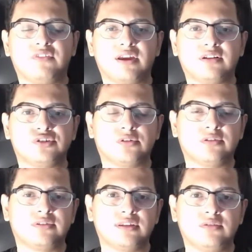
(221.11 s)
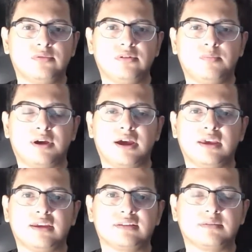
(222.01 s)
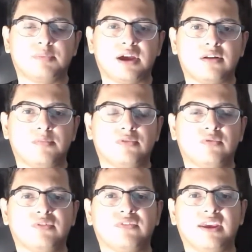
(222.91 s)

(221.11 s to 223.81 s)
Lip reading: fan controller that you do buy is compatible with